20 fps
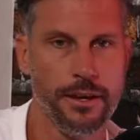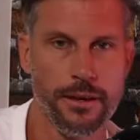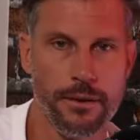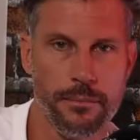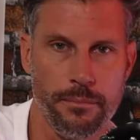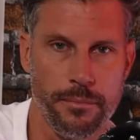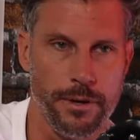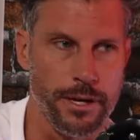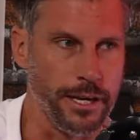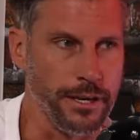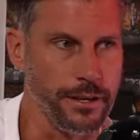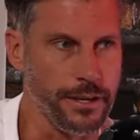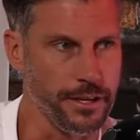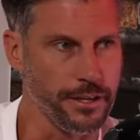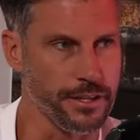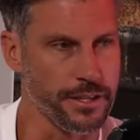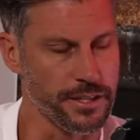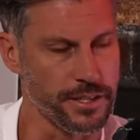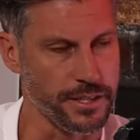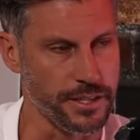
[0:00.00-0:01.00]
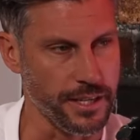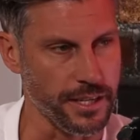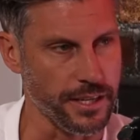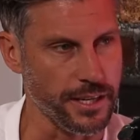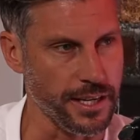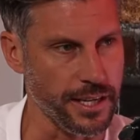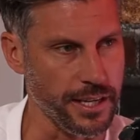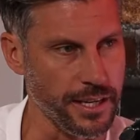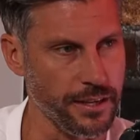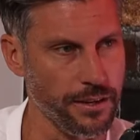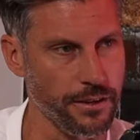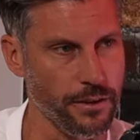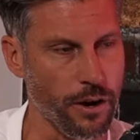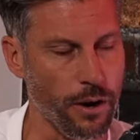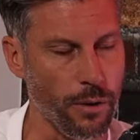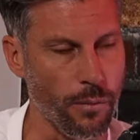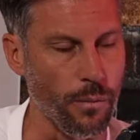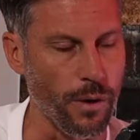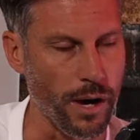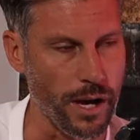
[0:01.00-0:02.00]
me into Sydney
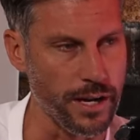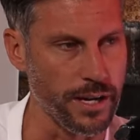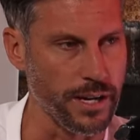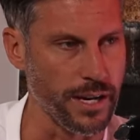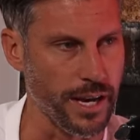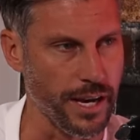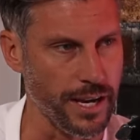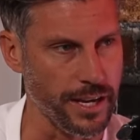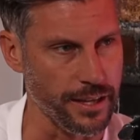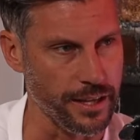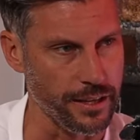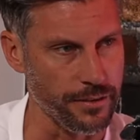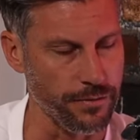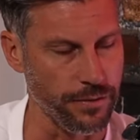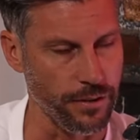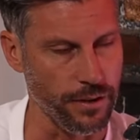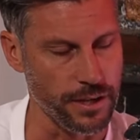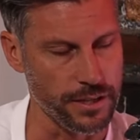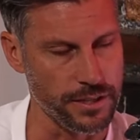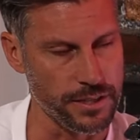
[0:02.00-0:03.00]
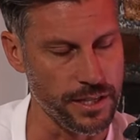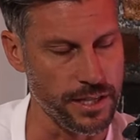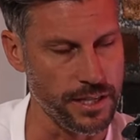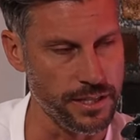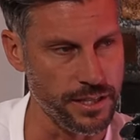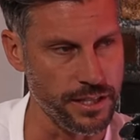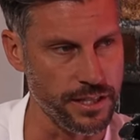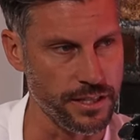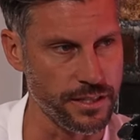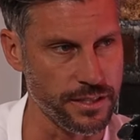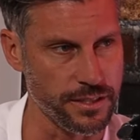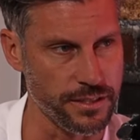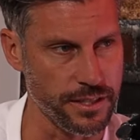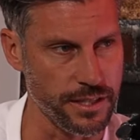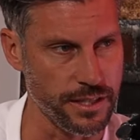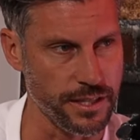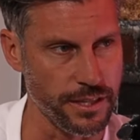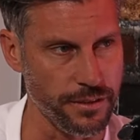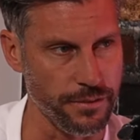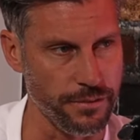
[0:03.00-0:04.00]
on one day. They'd fly Snez into
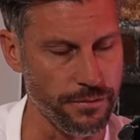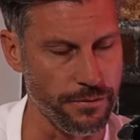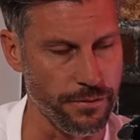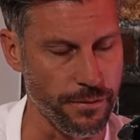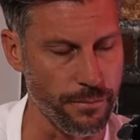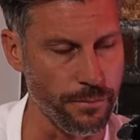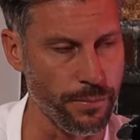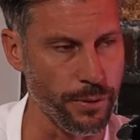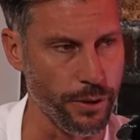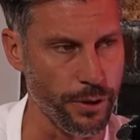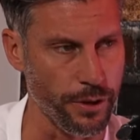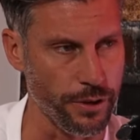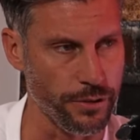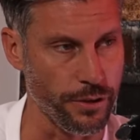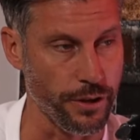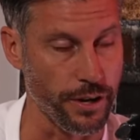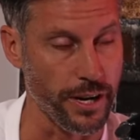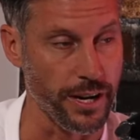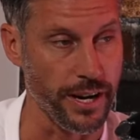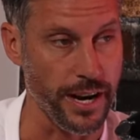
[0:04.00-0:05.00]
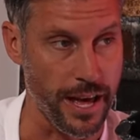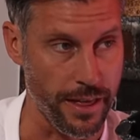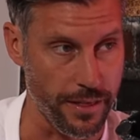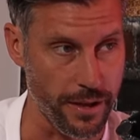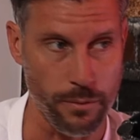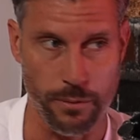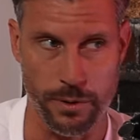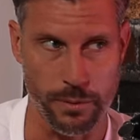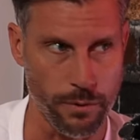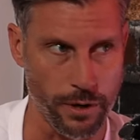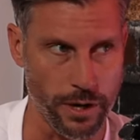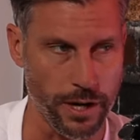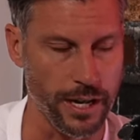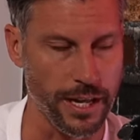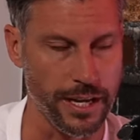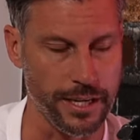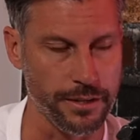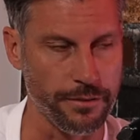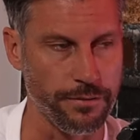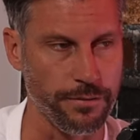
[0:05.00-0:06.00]
Sydney from Perth on another. We weren't
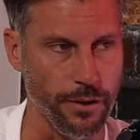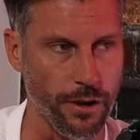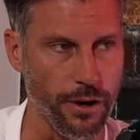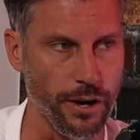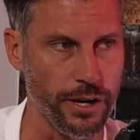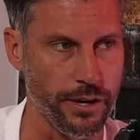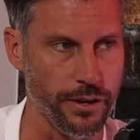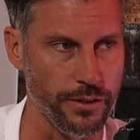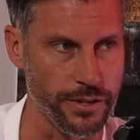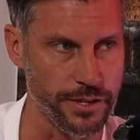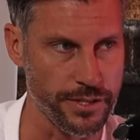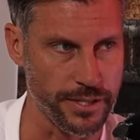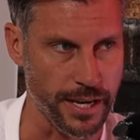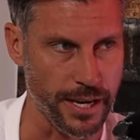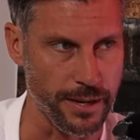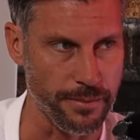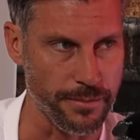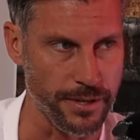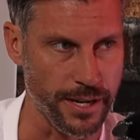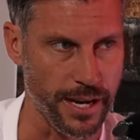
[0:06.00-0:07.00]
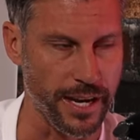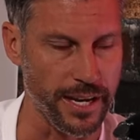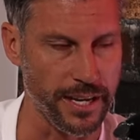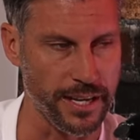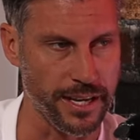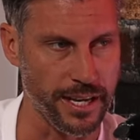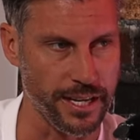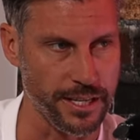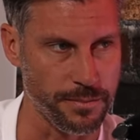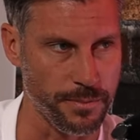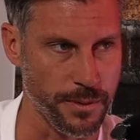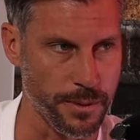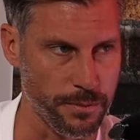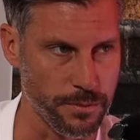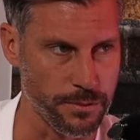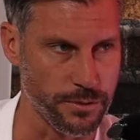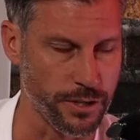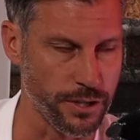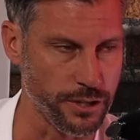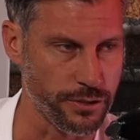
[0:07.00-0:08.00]
allowed to fly in on the same day in case people
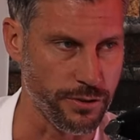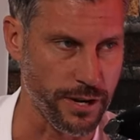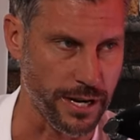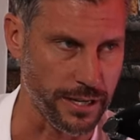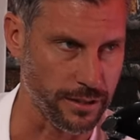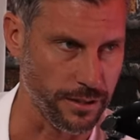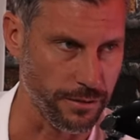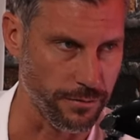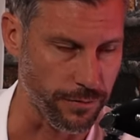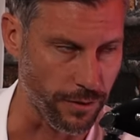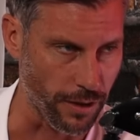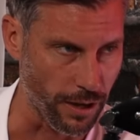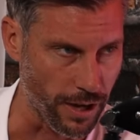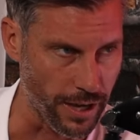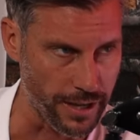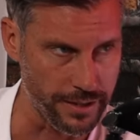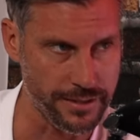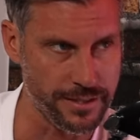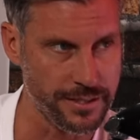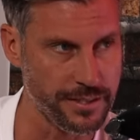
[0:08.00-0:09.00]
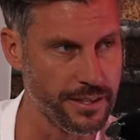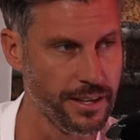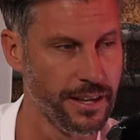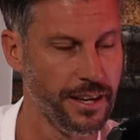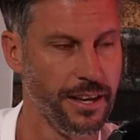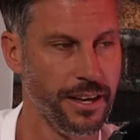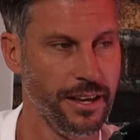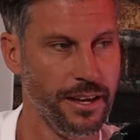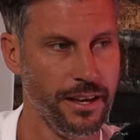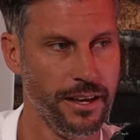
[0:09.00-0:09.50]
sort of tracked the flights. Oh, so, so,